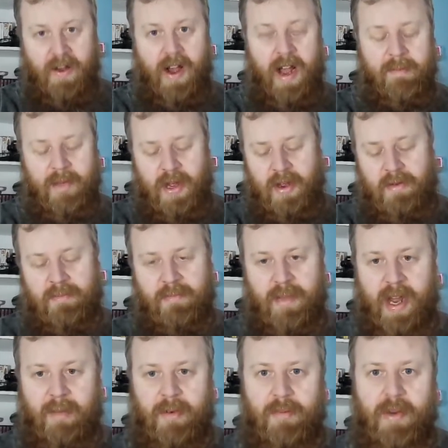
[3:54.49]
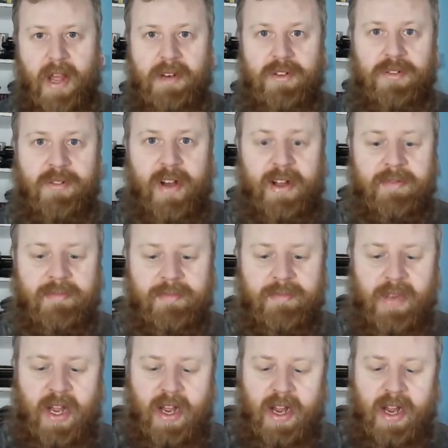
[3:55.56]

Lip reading: Now I'm a Rangers fan,